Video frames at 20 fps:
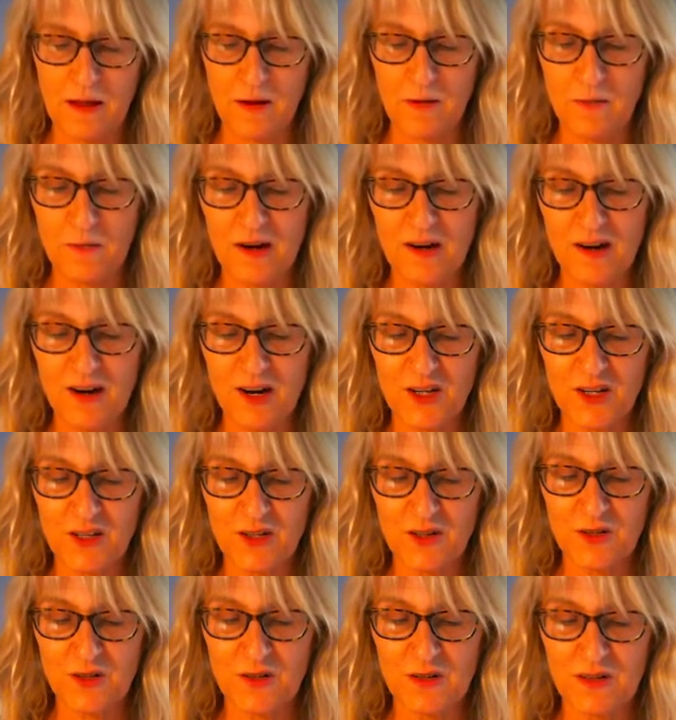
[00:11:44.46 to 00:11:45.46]
Where are
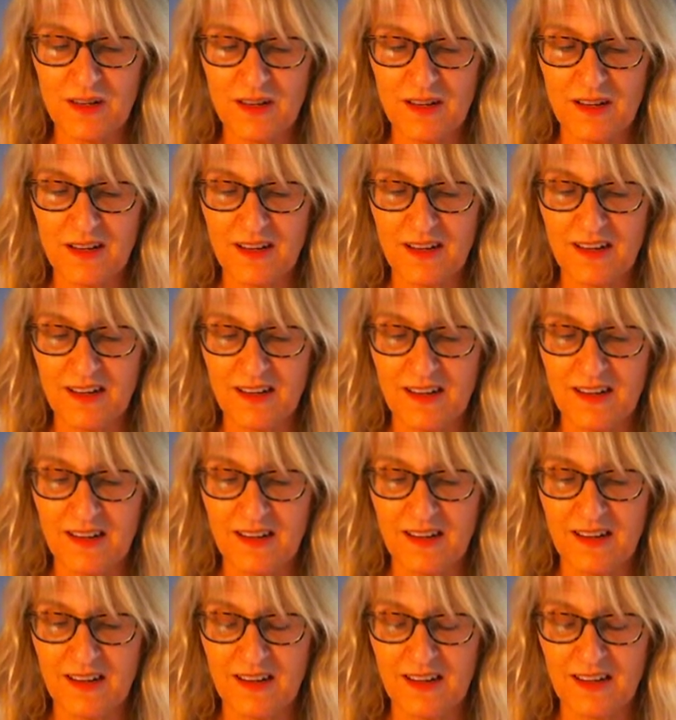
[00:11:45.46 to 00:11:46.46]
you
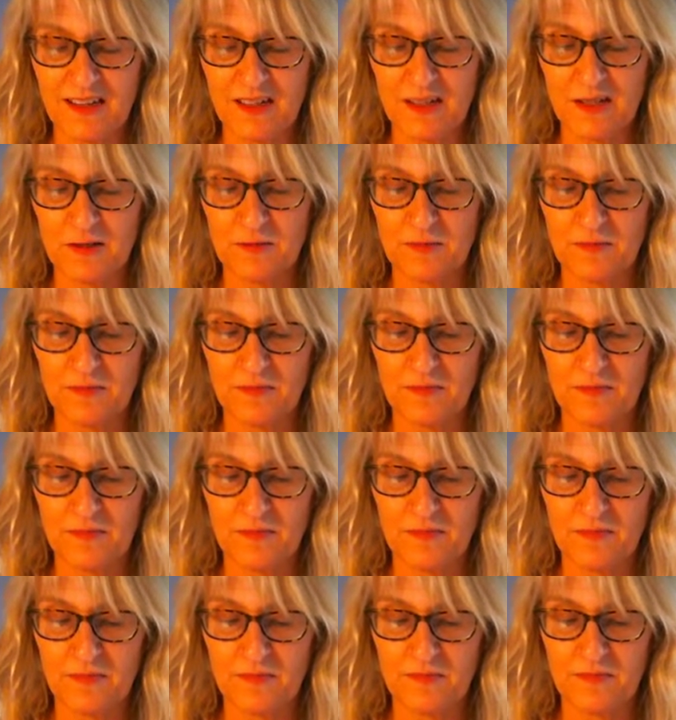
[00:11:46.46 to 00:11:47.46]
um,
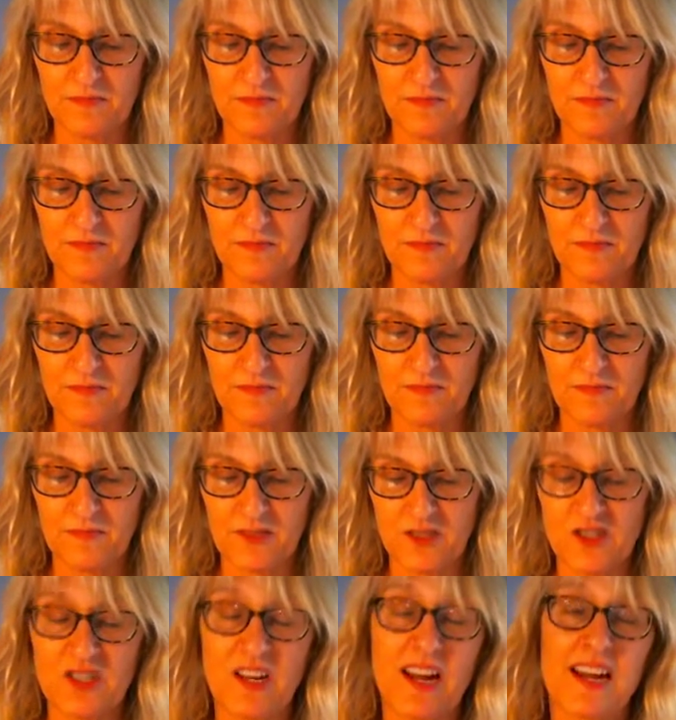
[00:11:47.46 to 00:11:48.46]

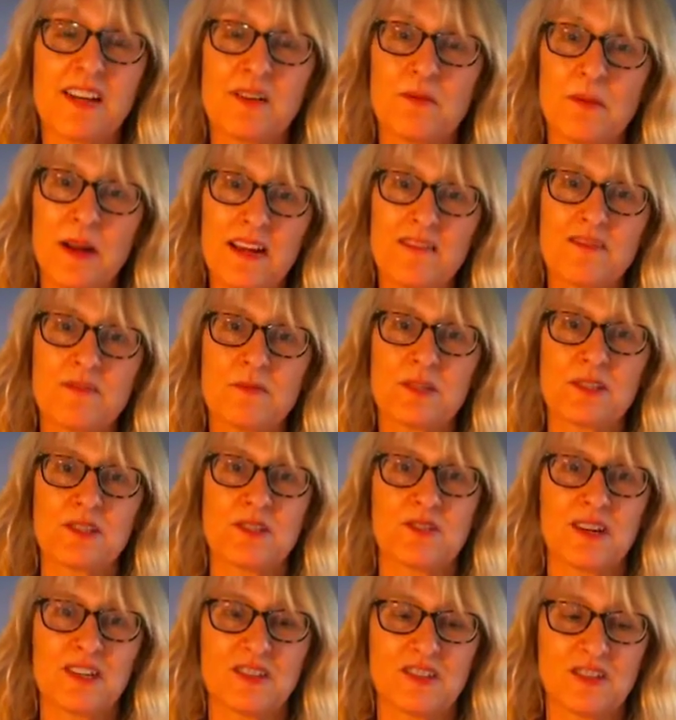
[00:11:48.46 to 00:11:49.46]
shying away from
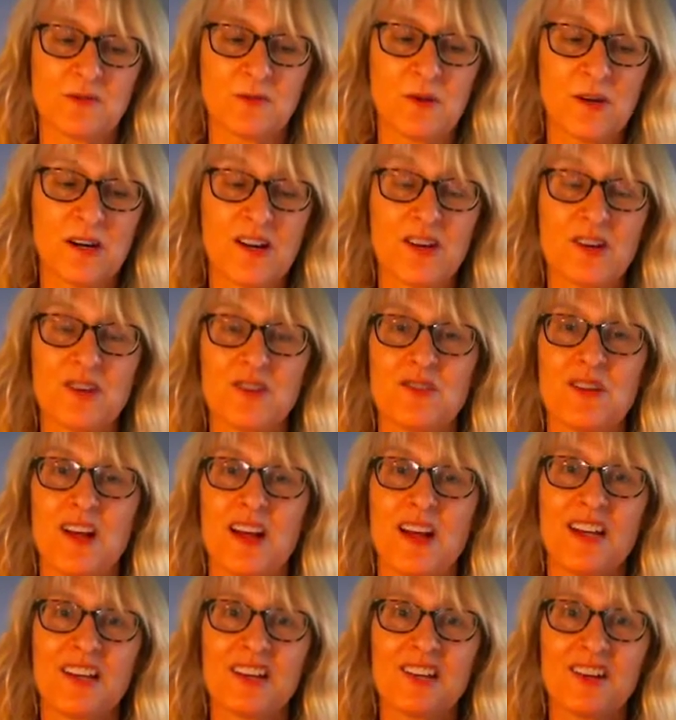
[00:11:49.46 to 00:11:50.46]
integration? Where are you
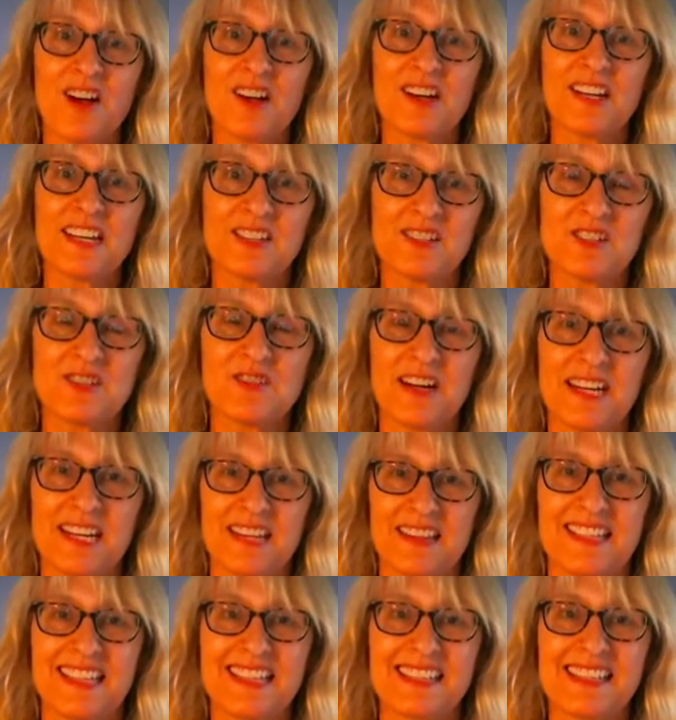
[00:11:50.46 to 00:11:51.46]
not
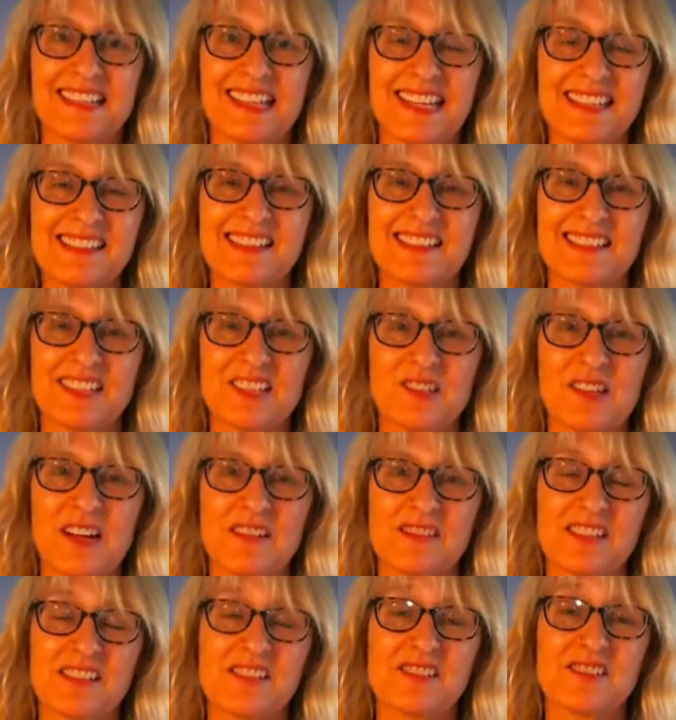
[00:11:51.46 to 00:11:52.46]
integrating these lessons that you have
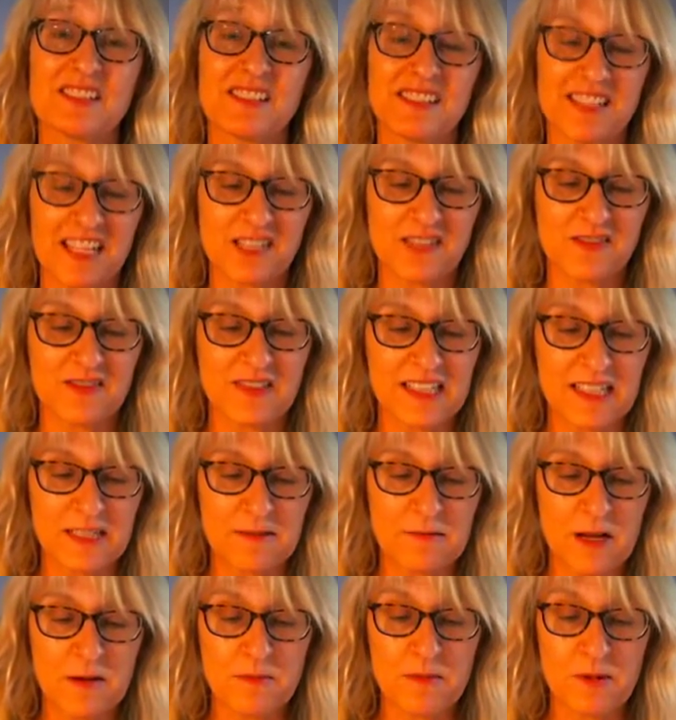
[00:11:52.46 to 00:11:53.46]
so successfully
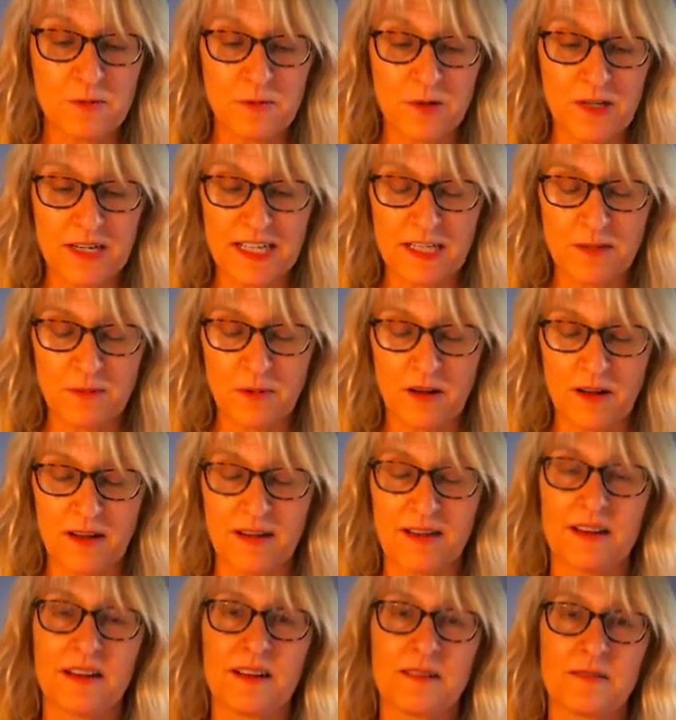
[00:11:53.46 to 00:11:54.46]
been working
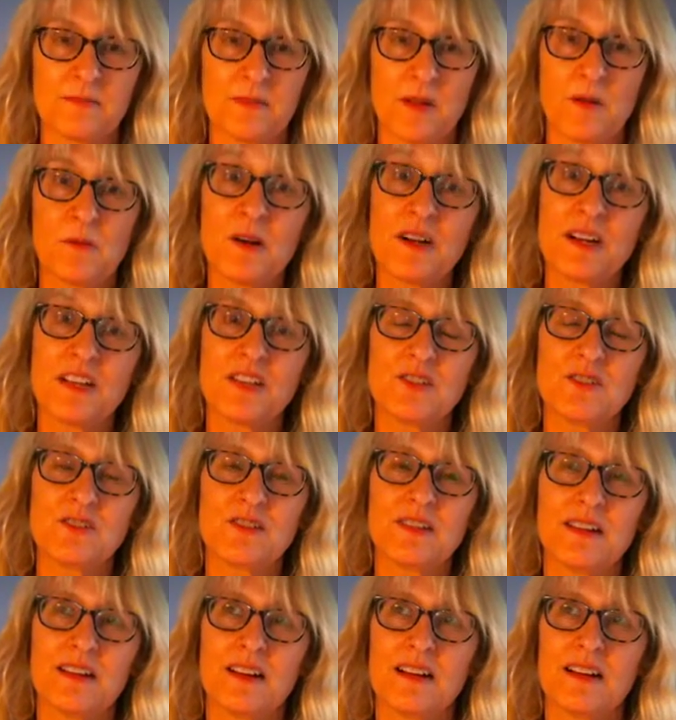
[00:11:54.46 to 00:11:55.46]
upon? Where can you
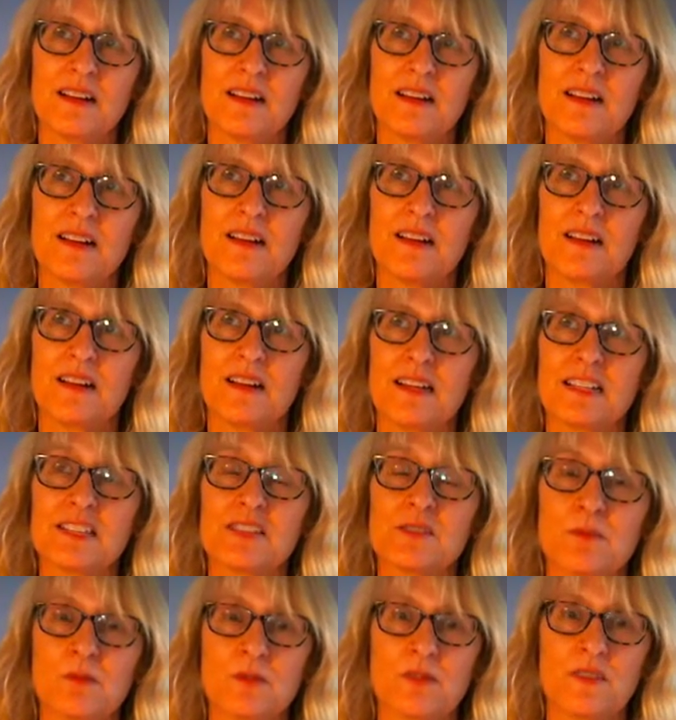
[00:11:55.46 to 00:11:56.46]

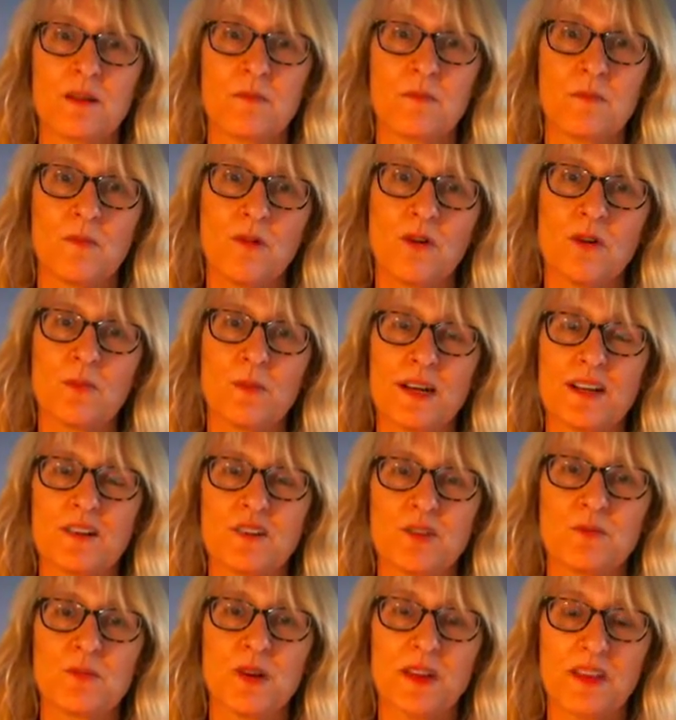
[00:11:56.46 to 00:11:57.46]
explore them more? Where can
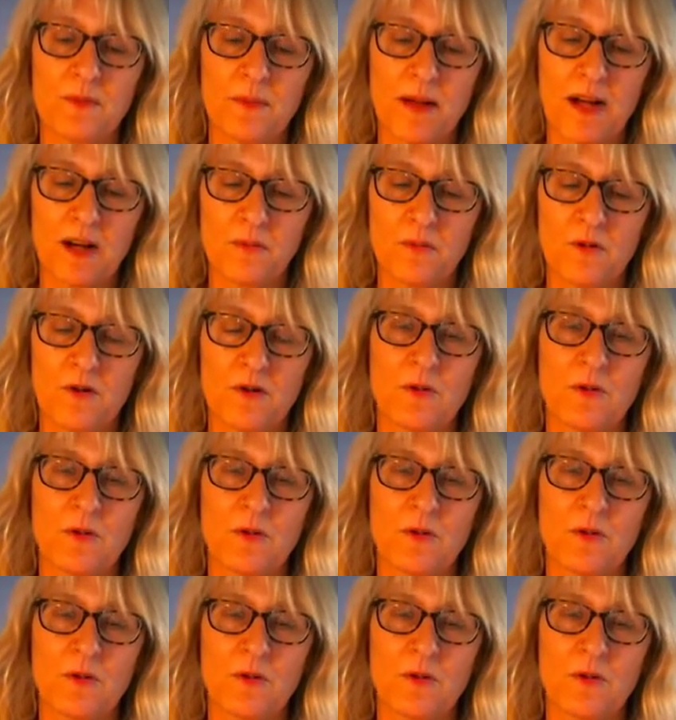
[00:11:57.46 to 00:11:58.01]
you bring them out more?